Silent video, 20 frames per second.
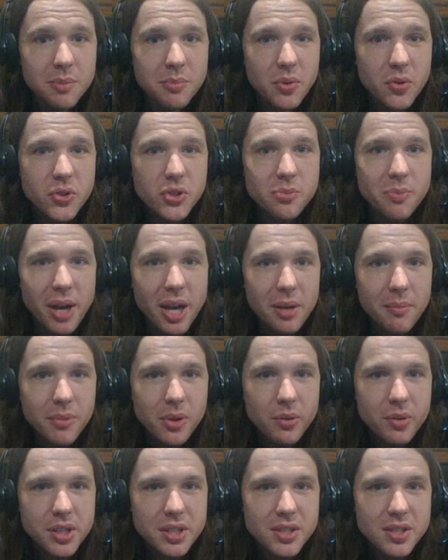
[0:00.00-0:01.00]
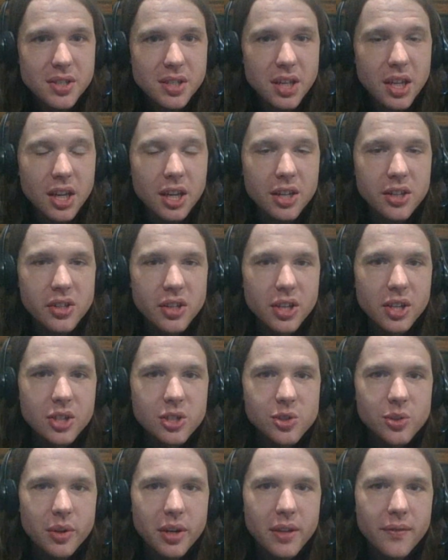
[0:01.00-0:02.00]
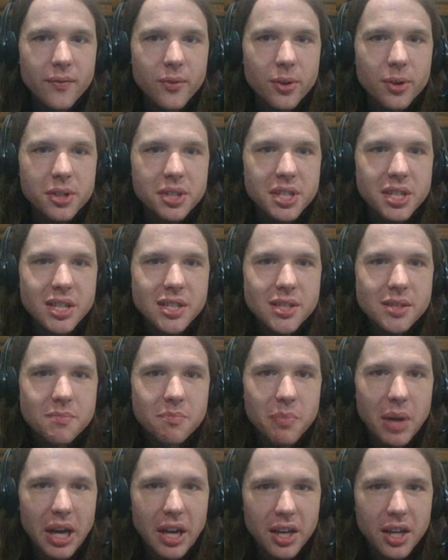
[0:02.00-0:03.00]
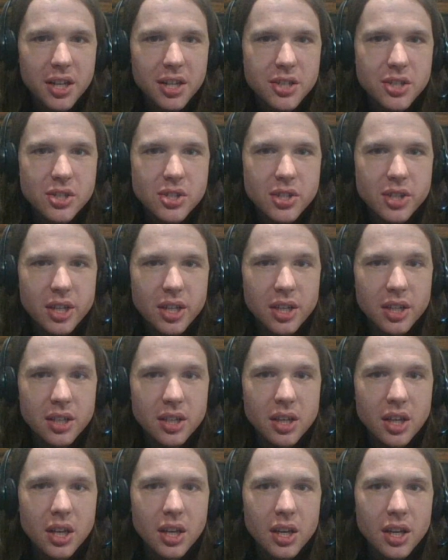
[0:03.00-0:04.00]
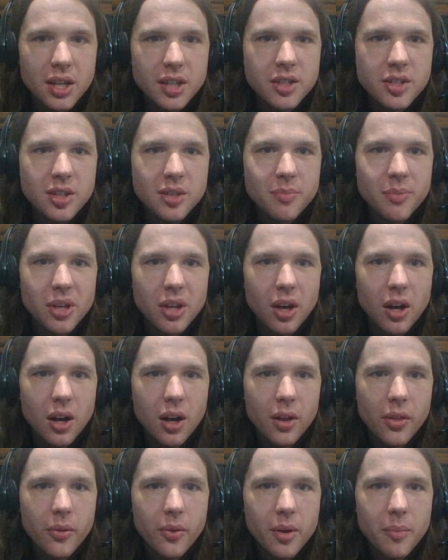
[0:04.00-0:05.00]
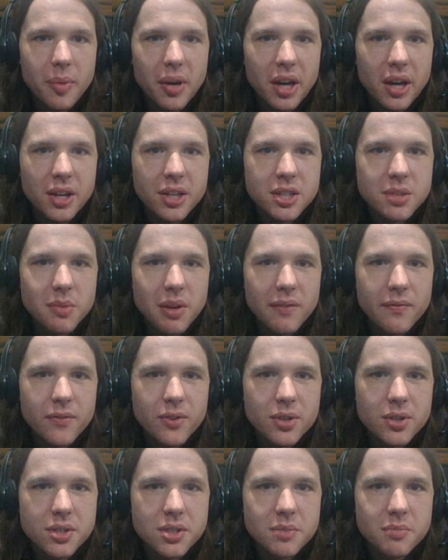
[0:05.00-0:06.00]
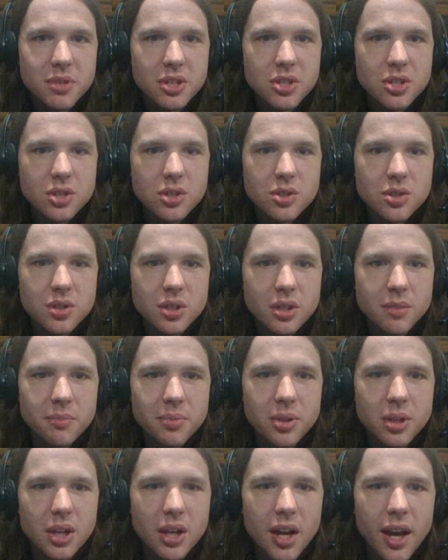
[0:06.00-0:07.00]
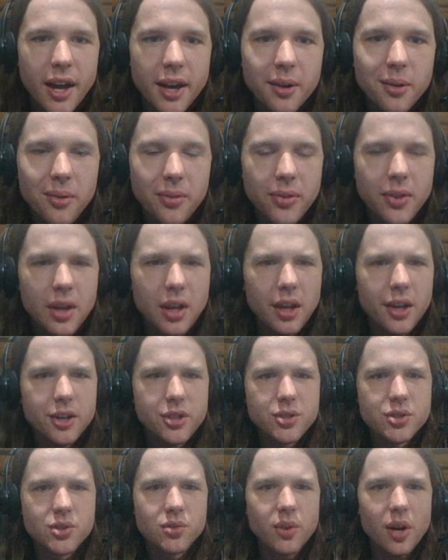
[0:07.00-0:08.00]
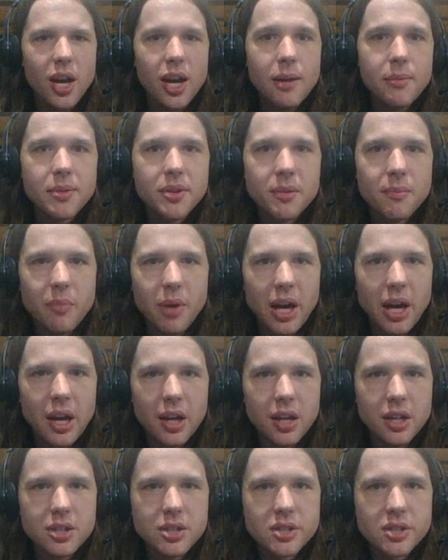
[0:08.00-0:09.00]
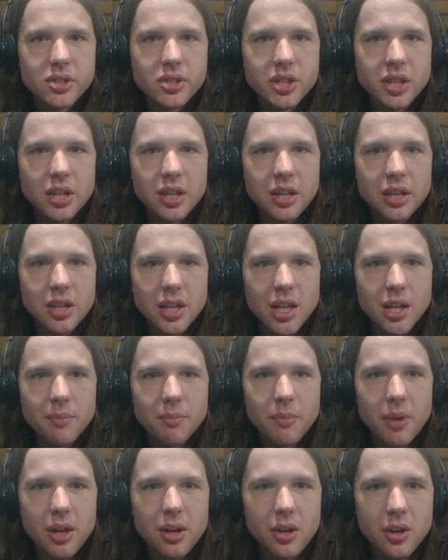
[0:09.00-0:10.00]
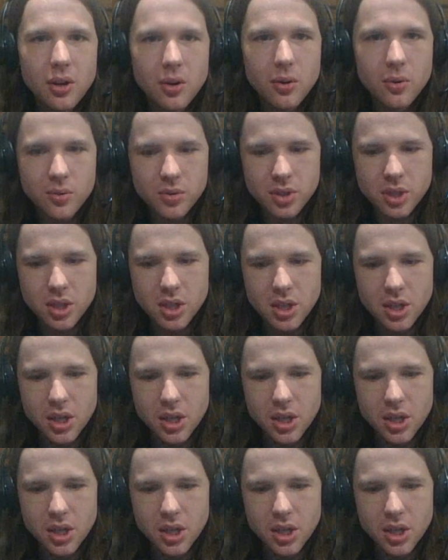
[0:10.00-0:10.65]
Most mind-blowing skit, 2014's Baggage skit. It took me all the way back to my first mission trip. I don't think I described the Baggage skit in my note,